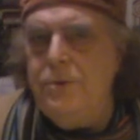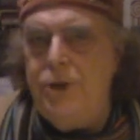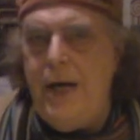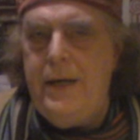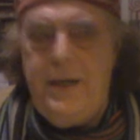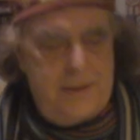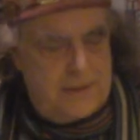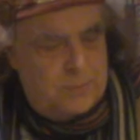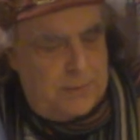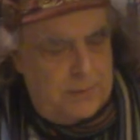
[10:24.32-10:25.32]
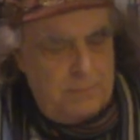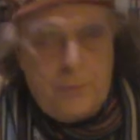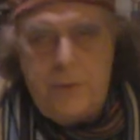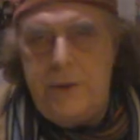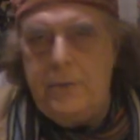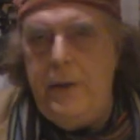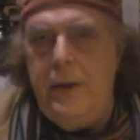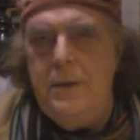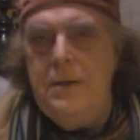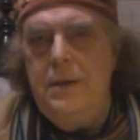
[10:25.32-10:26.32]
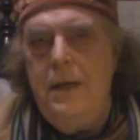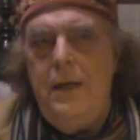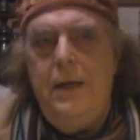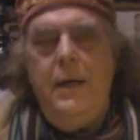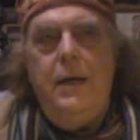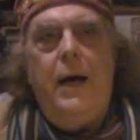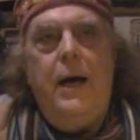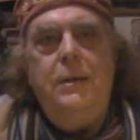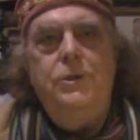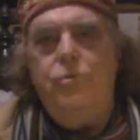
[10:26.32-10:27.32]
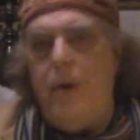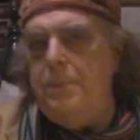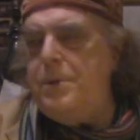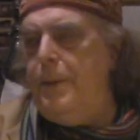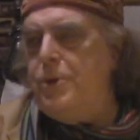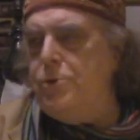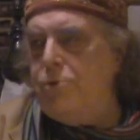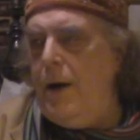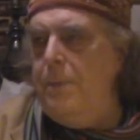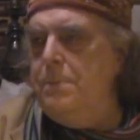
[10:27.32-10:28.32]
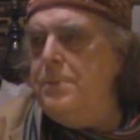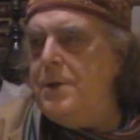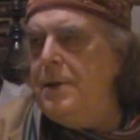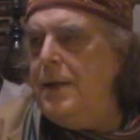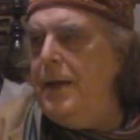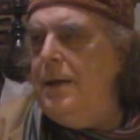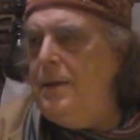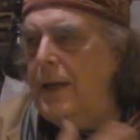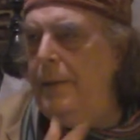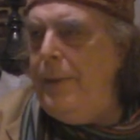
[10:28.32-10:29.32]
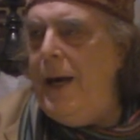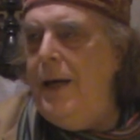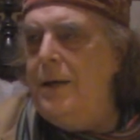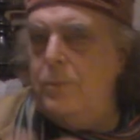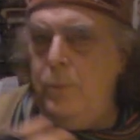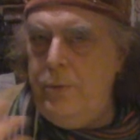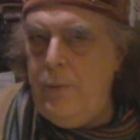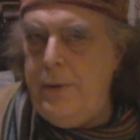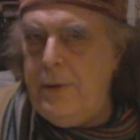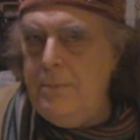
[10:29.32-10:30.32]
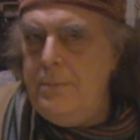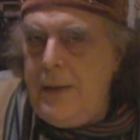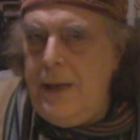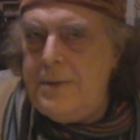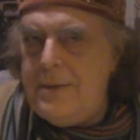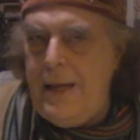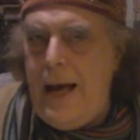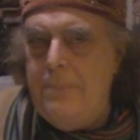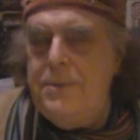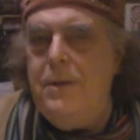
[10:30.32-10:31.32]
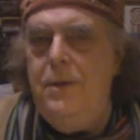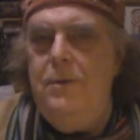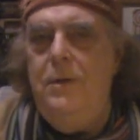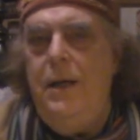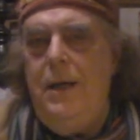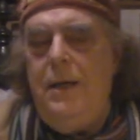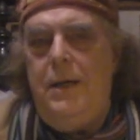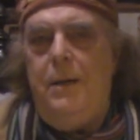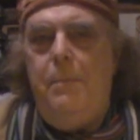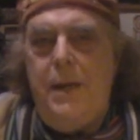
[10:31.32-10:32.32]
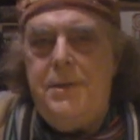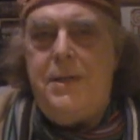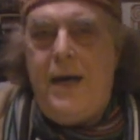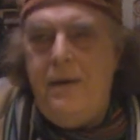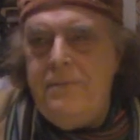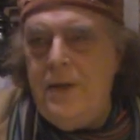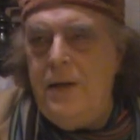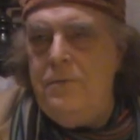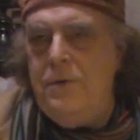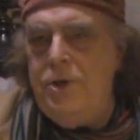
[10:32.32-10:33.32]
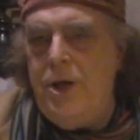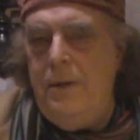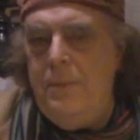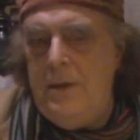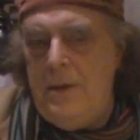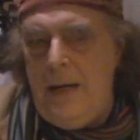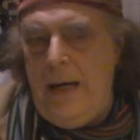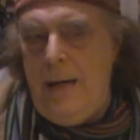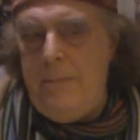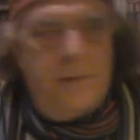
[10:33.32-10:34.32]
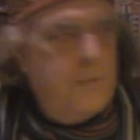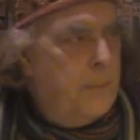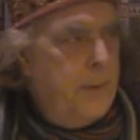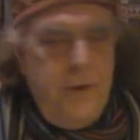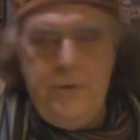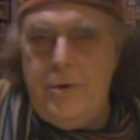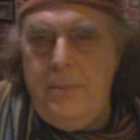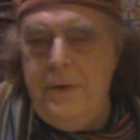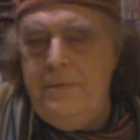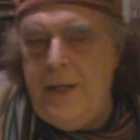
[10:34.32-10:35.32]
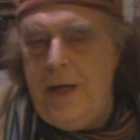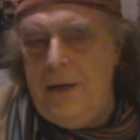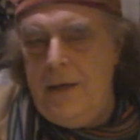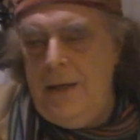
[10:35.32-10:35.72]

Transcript: jackets with embroidery and drums, special drums that they bang with rhythm. That's the absolute must-have thing for a shaman. I've got my own drum over there.